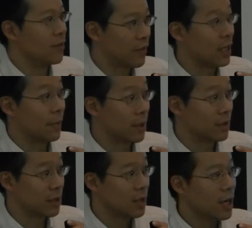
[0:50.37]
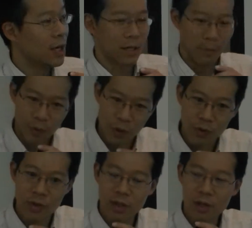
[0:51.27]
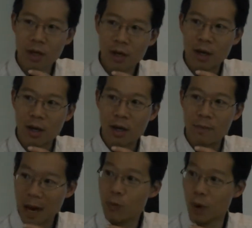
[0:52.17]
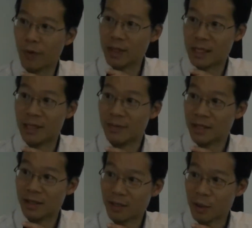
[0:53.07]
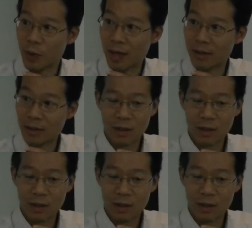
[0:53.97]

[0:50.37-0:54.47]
If you think about it, computer bandwidth is limited as well.